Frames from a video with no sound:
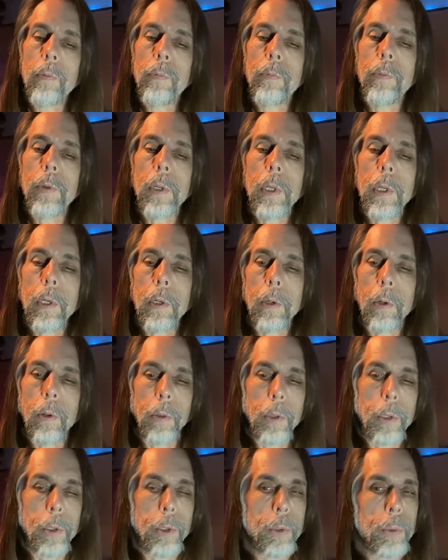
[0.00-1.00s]
feel
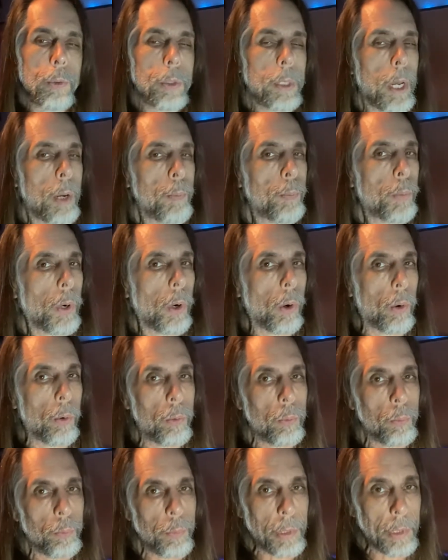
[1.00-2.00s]
the new tempo,
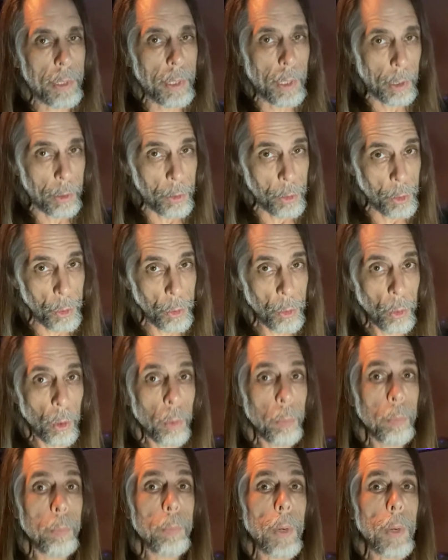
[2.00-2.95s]
because your